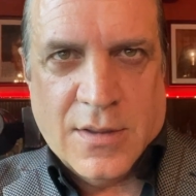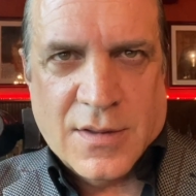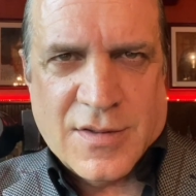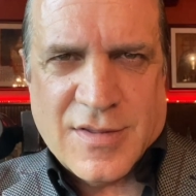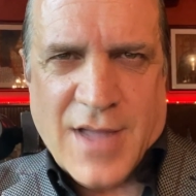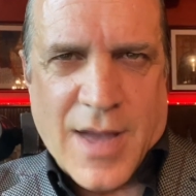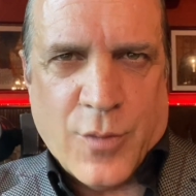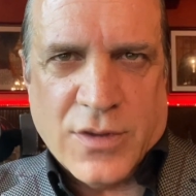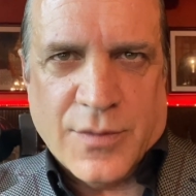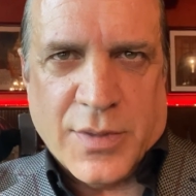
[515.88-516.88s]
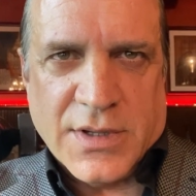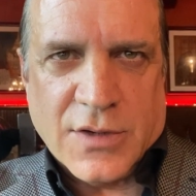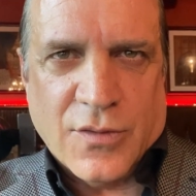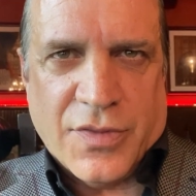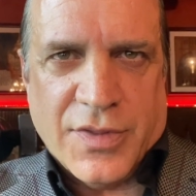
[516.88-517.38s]
Stop with the
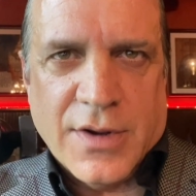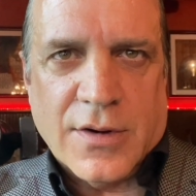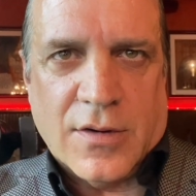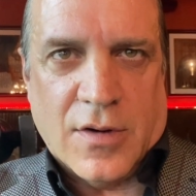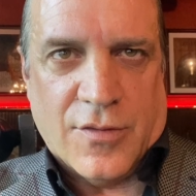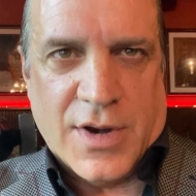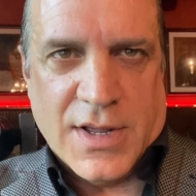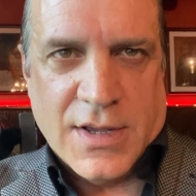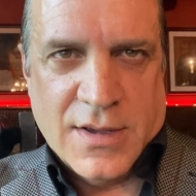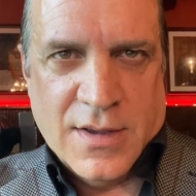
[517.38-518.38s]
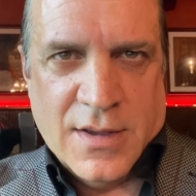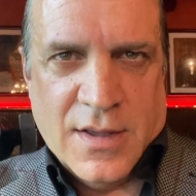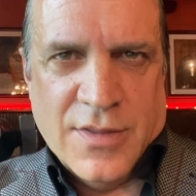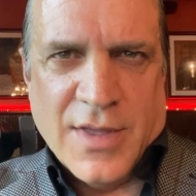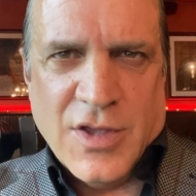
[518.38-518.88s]
political theater already.
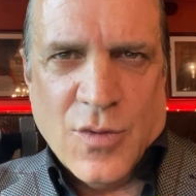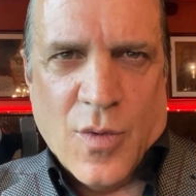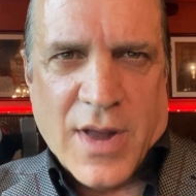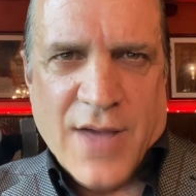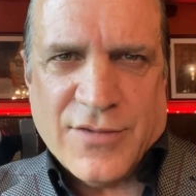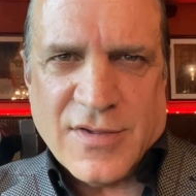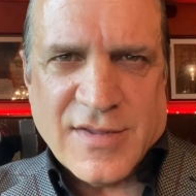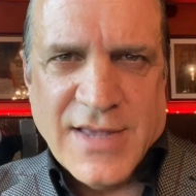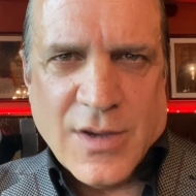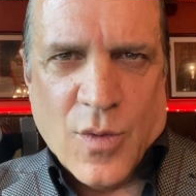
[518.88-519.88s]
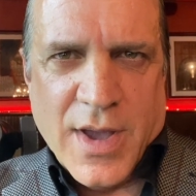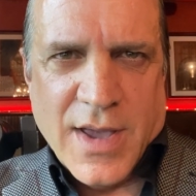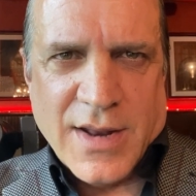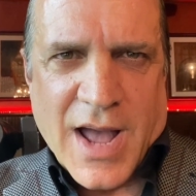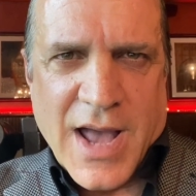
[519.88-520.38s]
Then you won't have to sneak
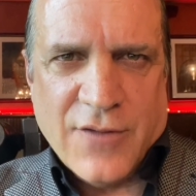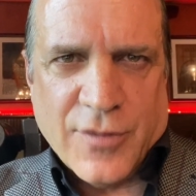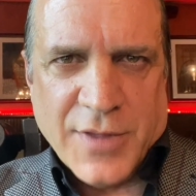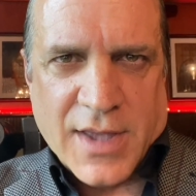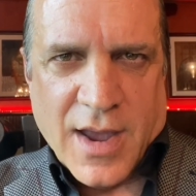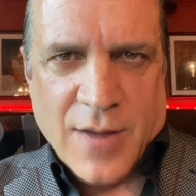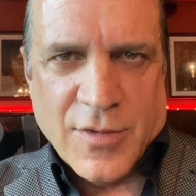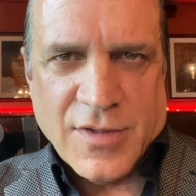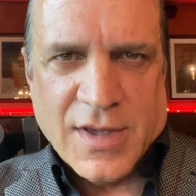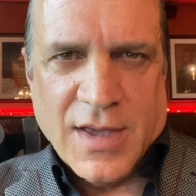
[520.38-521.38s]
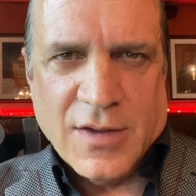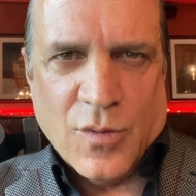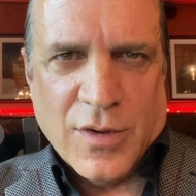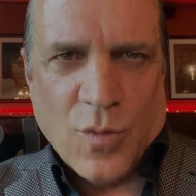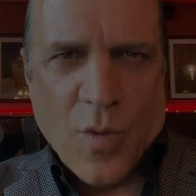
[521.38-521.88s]
away and hide from the cameras again when